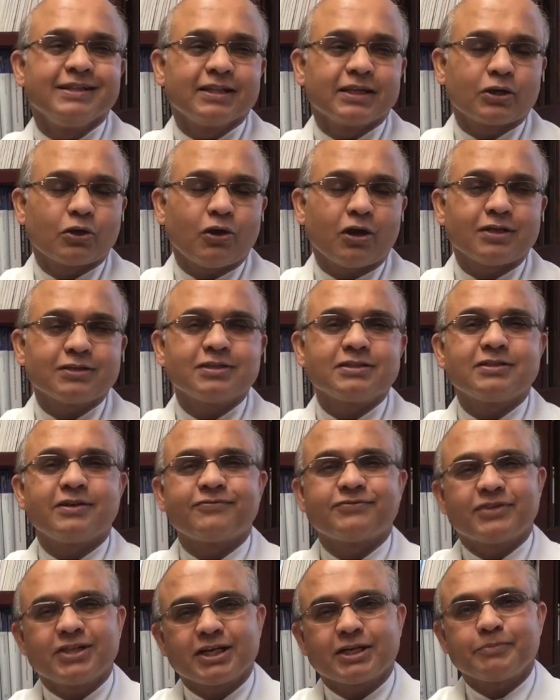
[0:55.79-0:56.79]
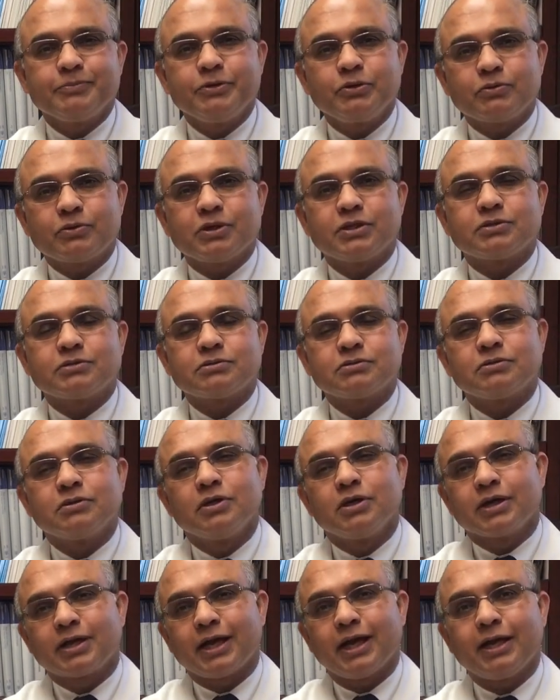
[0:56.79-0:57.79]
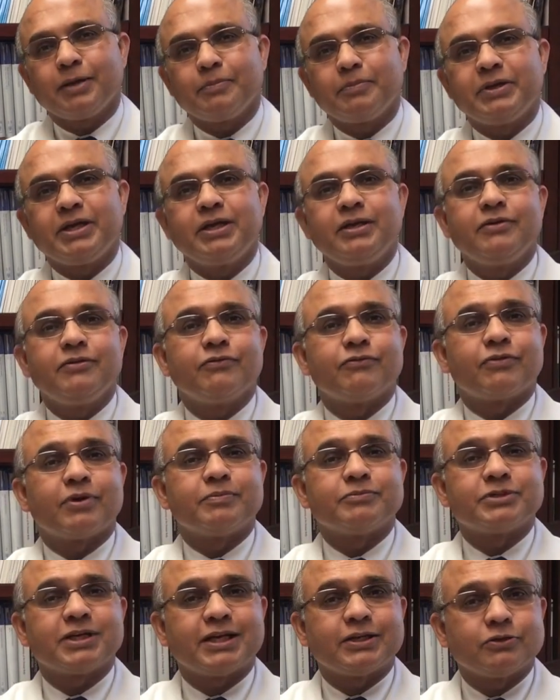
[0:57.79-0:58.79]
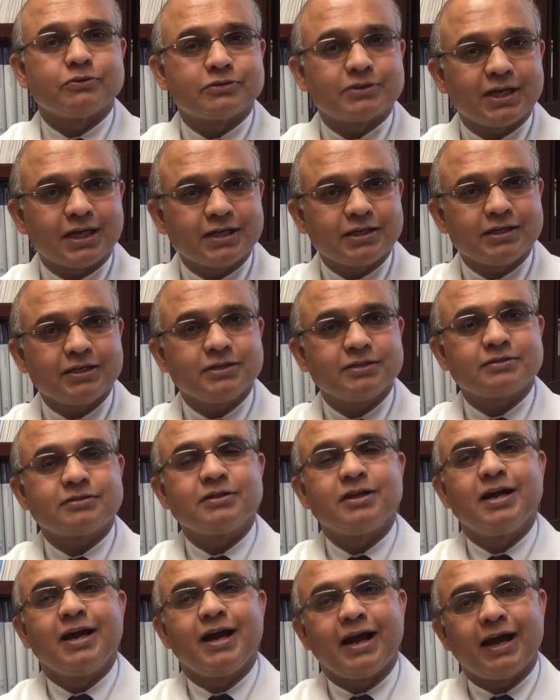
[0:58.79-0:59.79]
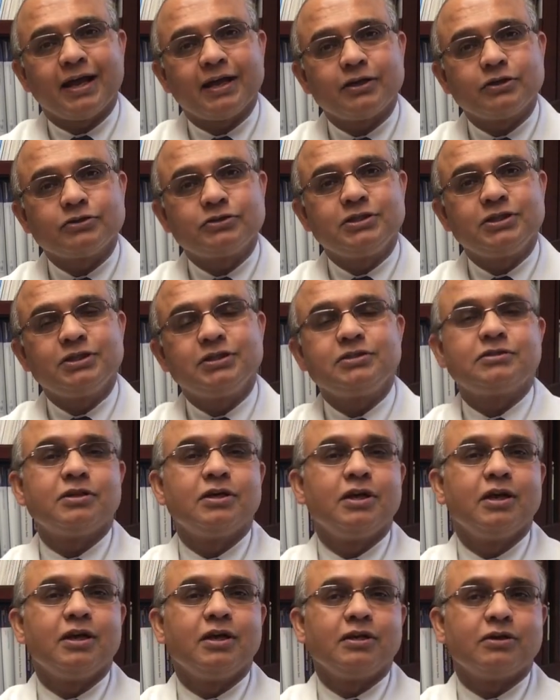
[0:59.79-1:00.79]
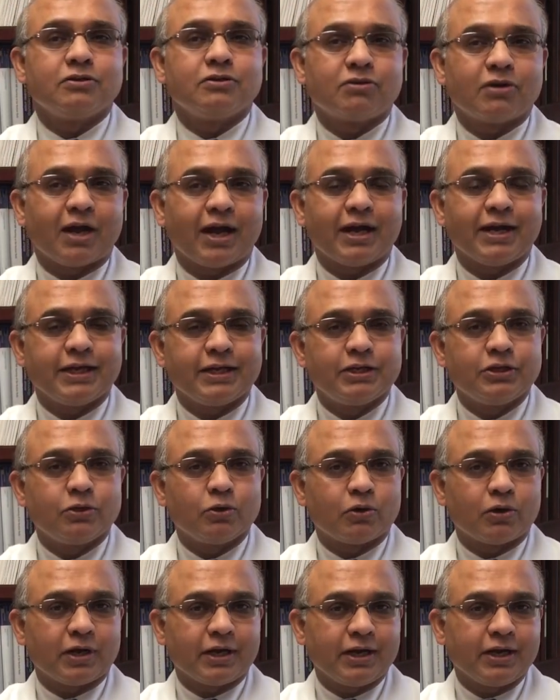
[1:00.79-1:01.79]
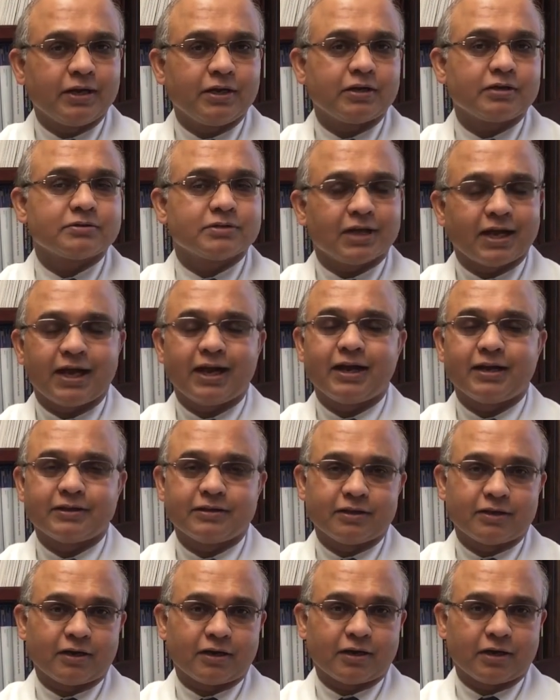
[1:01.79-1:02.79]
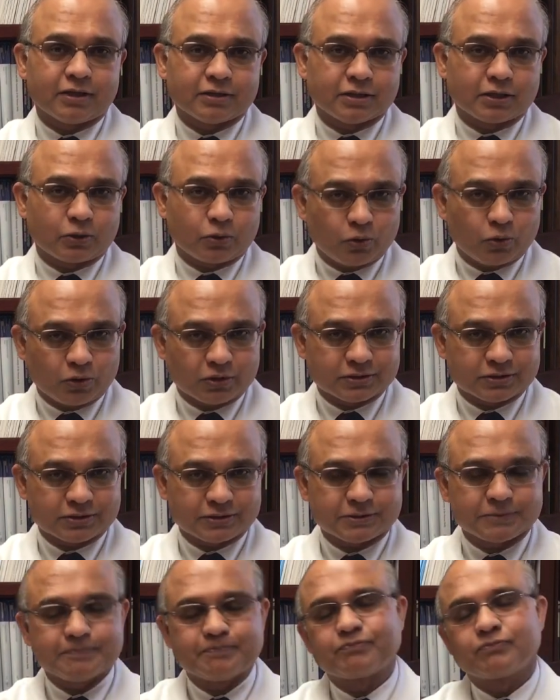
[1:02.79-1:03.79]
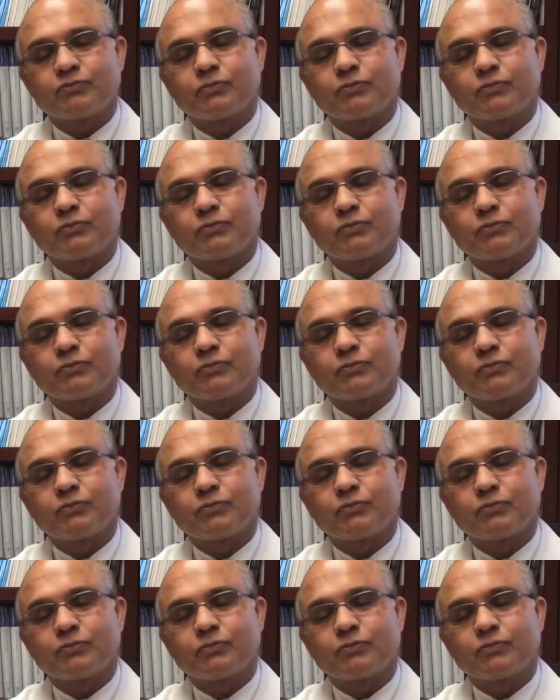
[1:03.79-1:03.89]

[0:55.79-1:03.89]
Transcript: The causes of thick mucus can be from sinusitis, allergies, dry indoor airs, and there are other causes.